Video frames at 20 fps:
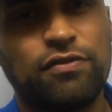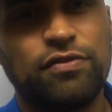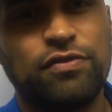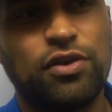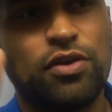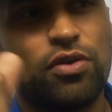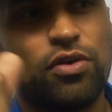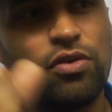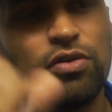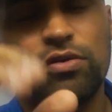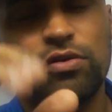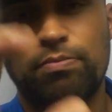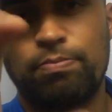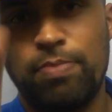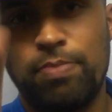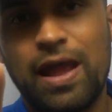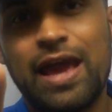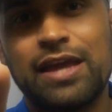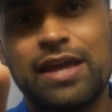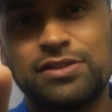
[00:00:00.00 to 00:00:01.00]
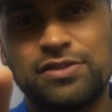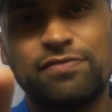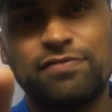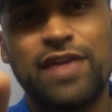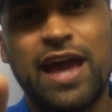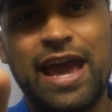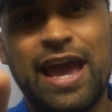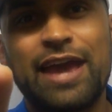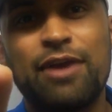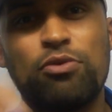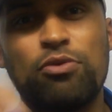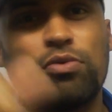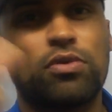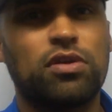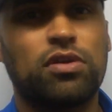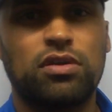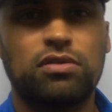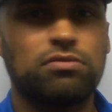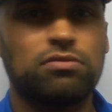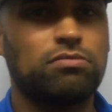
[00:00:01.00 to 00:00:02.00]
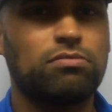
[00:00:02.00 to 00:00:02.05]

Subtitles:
your players of that ilk,